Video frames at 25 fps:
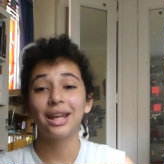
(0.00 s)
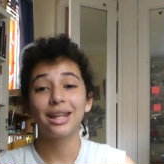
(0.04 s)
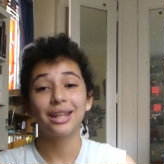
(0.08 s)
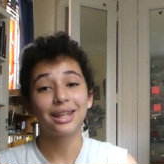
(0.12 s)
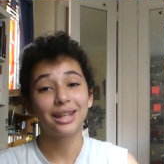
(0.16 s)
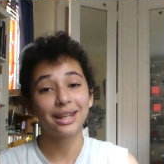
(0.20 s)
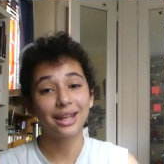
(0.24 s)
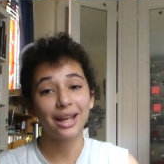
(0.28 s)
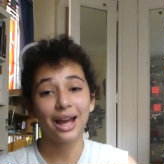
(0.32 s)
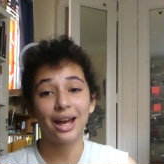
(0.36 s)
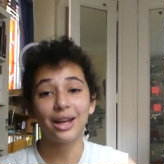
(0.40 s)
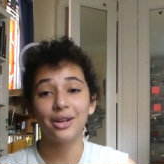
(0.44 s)

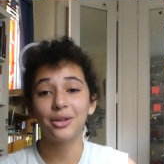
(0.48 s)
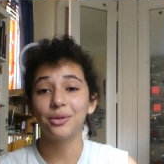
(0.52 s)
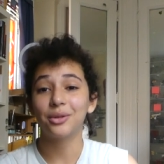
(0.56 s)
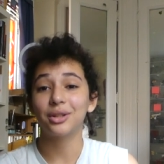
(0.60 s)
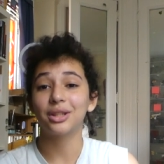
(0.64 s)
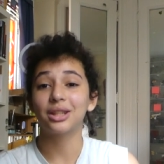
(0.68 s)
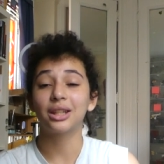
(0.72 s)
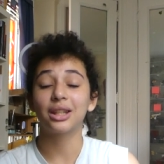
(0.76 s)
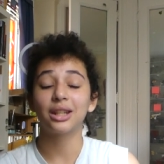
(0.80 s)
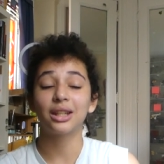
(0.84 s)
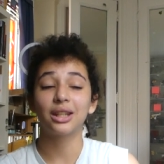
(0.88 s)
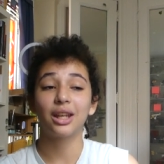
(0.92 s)
You gotta do your
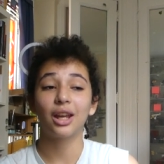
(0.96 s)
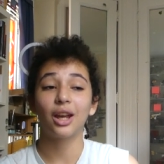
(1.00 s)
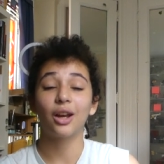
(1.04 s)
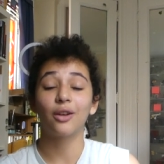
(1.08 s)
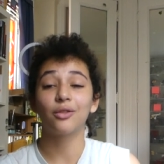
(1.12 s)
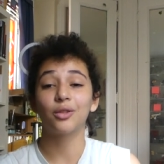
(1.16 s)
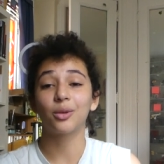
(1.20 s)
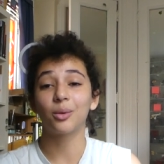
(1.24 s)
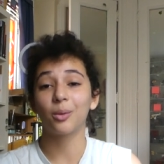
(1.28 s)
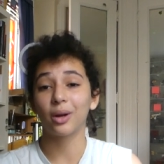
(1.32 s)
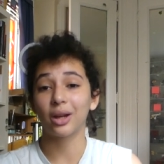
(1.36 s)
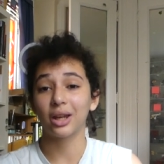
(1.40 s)
skincare
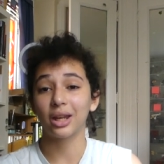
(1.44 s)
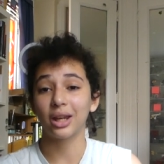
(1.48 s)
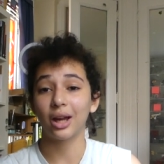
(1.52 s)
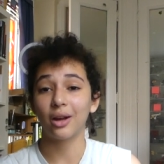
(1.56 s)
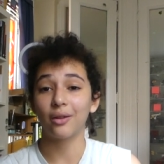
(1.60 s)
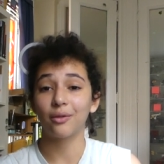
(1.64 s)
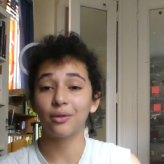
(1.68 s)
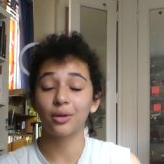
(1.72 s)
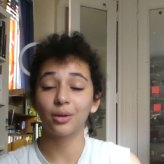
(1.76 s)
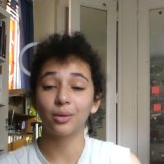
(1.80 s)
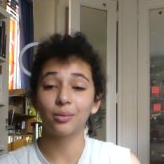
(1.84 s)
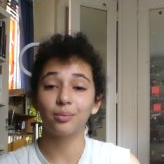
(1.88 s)
if you're working
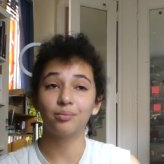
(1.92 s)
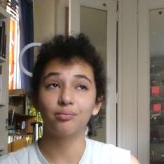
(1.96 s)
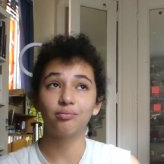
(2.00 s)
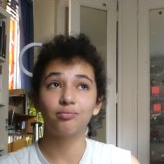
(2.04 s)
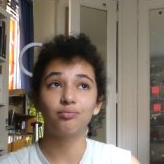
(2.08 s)
out for a